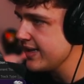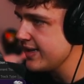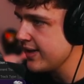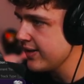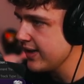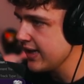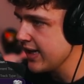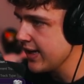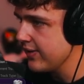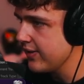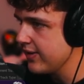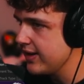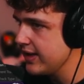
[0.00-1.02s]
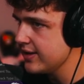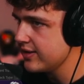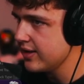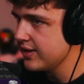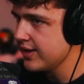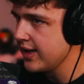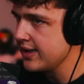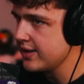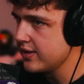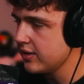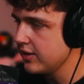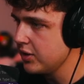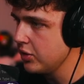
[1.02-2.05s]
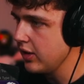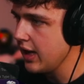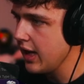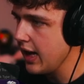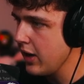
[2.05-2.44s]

instantly get these nice little